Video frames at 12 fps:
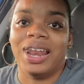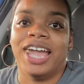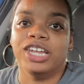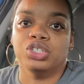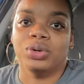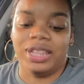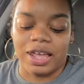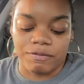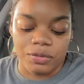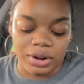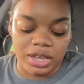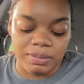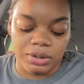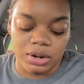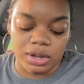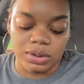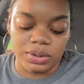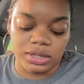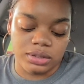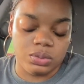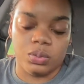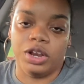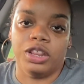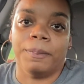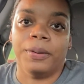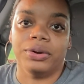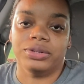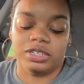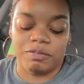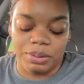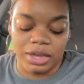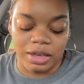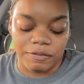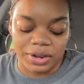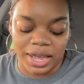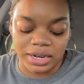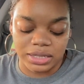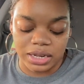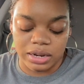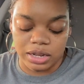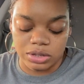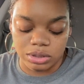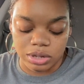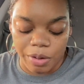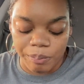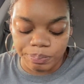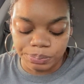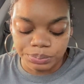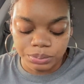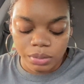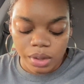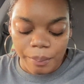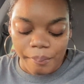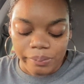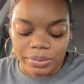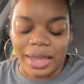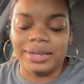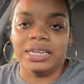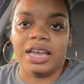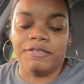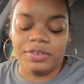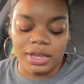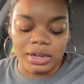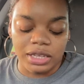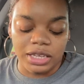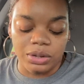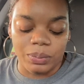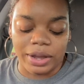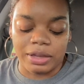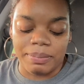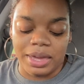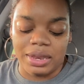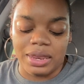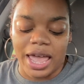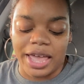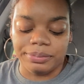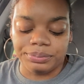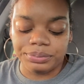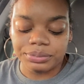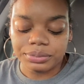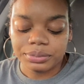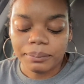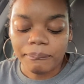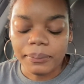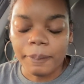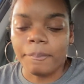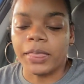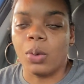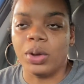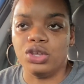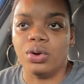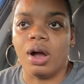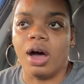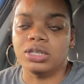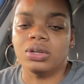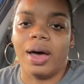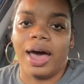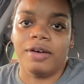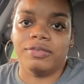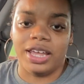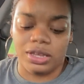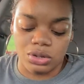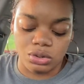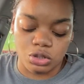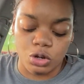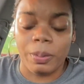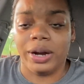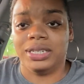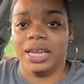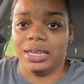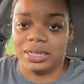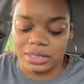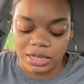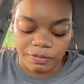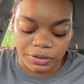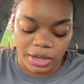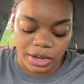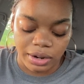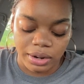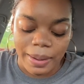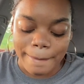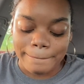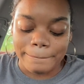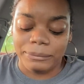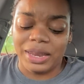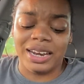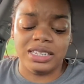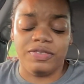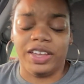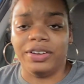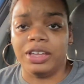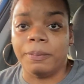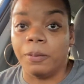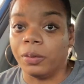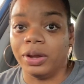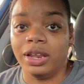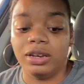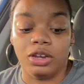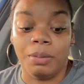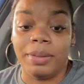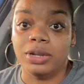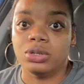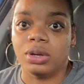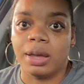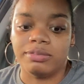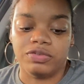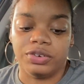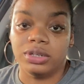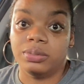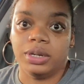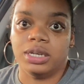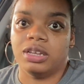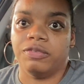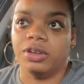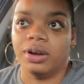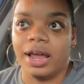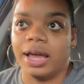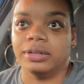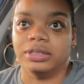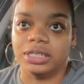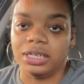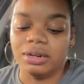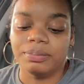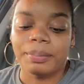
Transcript: I enjoy that for him, you know. It's one of the perks of being a flight attendant. So I definitely recommend that when you are also off, that you do partake in self-care. That is very important. Your mental comes first, because if you're not good,